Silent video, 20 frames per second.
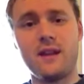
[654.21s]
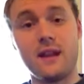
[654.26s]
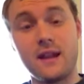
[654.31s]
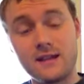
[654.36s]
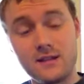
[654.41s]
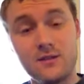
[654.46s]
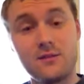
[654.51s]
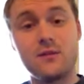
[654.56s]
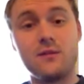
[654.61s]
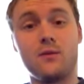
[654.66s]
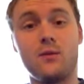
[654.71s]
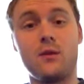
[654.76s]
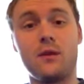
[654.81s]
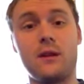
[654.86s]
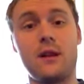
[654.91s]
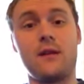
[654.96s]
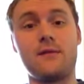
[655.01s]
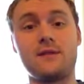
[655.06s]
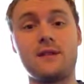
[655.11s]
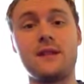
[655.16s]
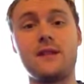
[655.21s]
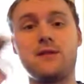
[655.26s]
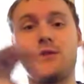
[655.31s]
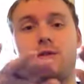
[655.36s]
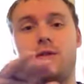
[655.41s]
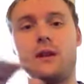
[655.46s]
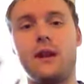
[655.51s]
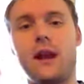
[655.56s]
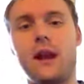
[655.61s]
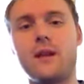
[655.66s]
That's the one I was telling
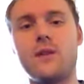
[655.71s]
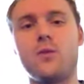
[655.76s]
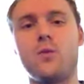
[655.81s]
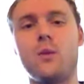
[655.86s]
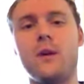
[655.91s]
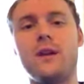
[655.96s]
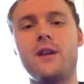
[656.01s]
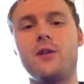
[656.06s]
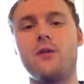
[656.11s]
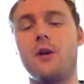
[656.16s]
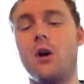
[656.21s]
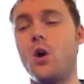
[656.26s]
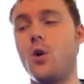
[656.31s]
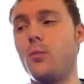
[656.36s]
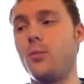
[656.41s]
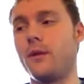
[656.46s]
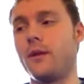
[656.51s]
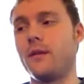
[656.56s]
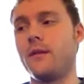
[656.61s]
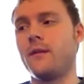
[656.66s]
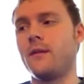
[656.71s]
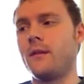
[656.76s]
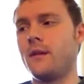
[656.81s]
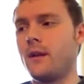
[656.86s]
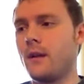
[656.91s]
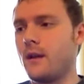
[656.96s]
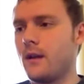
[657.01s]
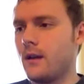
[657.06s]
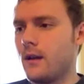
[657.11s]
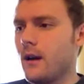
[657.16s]
you, it had the window open.
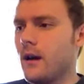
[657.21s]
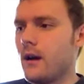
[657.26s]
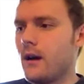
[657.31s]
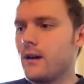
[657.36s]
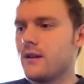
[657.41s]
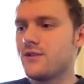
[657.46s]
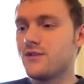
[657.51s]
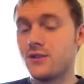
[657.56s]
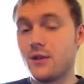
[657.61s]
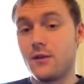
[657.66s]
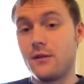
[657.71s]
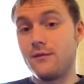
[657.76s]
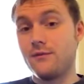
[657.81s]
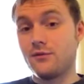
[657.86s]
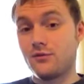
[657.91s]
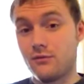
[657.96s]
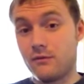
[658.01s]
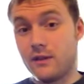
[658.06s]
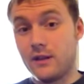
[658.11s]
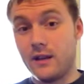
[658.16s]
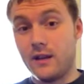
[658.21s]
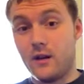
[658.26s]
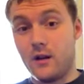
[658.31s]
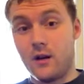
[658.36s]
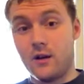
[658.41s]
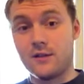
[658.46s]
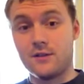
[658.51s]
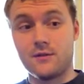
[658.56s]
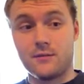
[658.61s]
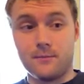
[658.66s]
So it was really
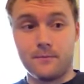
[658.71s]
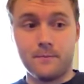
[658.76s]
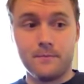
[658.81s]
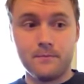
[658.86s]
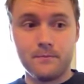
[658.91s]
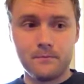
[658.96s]
awesome.